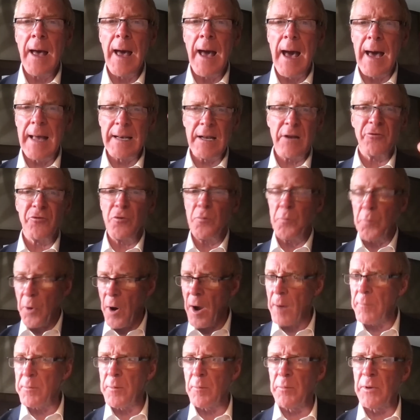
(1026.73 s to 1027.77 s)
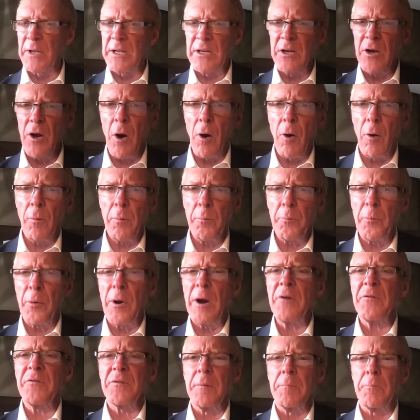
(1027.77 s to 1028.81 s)
And as you probably know,
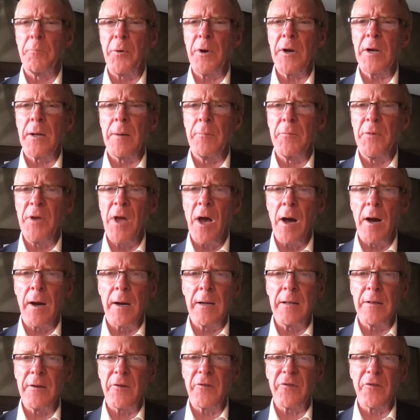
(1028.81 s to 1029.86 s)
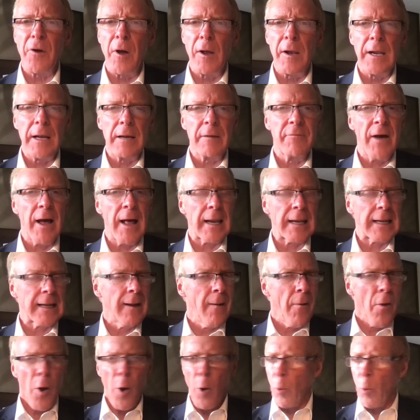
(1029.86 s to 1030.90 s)
President Brigham Young in the Salt Lake Valley
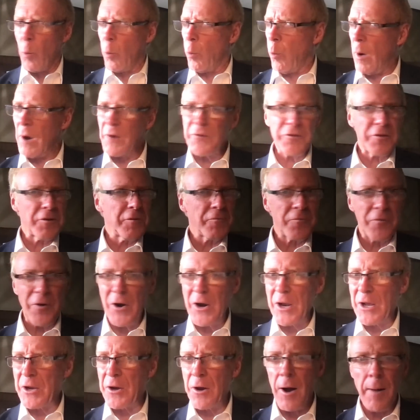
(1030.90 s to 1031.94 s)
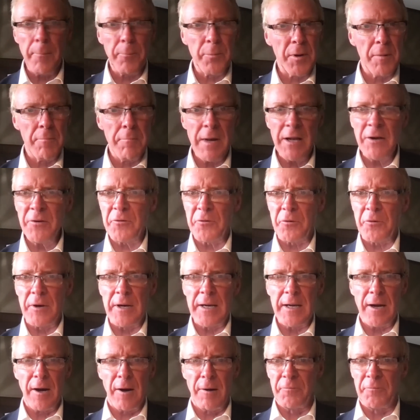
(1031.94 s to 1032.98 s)
wasn't very
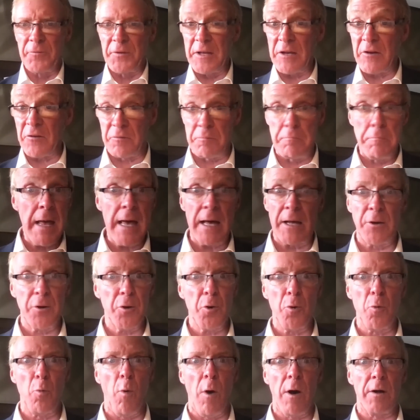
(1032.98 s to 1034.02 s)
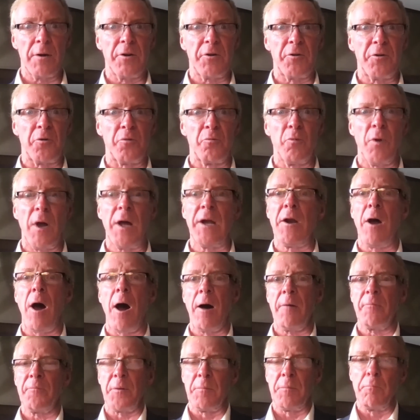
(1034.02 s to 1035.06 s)
complimentary of these men who wanted to run
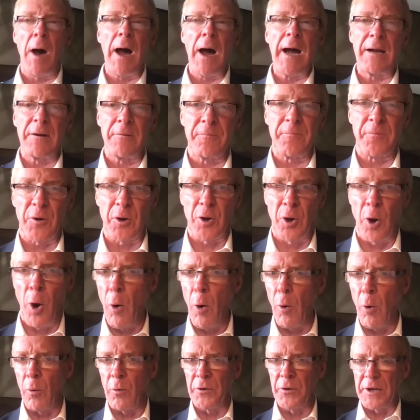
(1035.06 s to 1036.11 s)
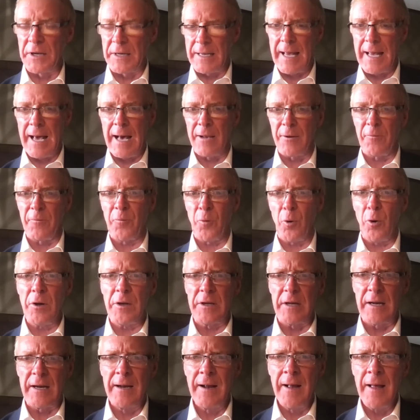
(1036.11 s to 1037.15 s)
off and mine for gold in
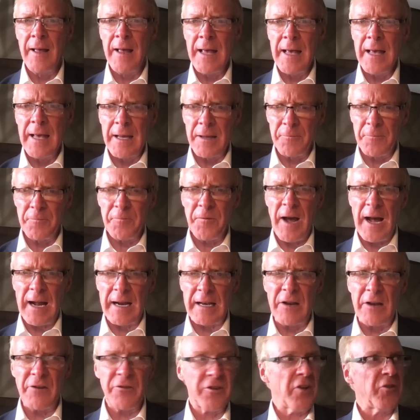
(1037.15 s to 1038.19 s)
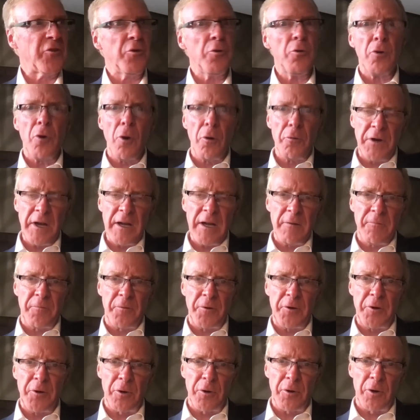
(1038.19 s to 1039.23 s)
California. In fact, he said, You go dig for
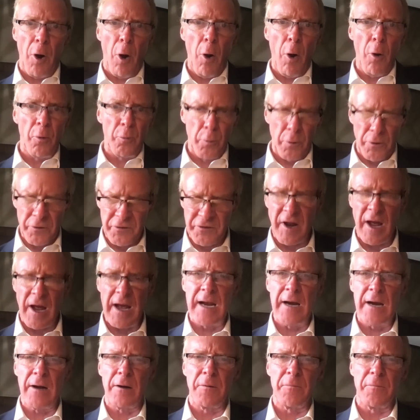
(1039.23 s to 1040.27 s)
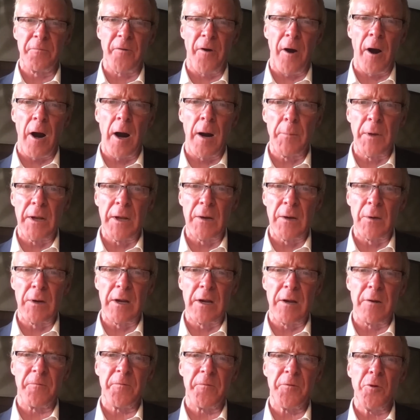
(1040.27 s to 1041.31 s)
your gold, we'll stay here and farm, and in
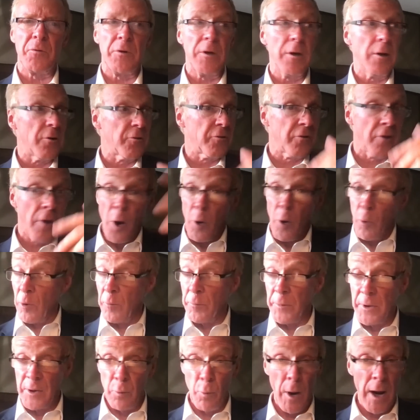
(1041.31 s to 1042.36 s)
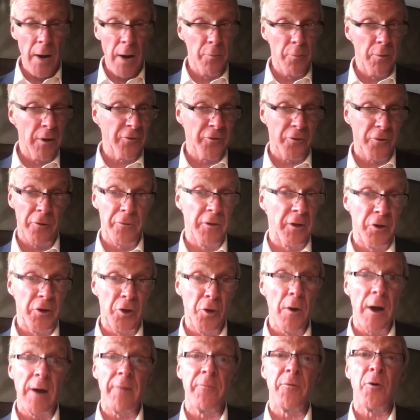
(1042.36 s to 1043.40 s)
a few years, we'll be way richer than
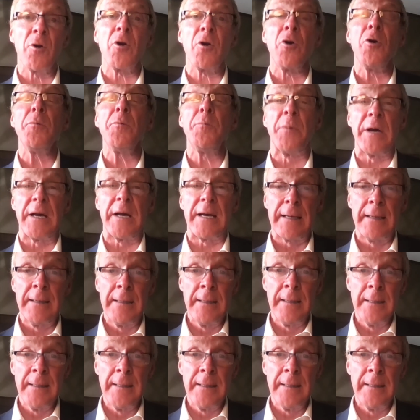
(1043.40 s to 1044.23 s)
you ever could be.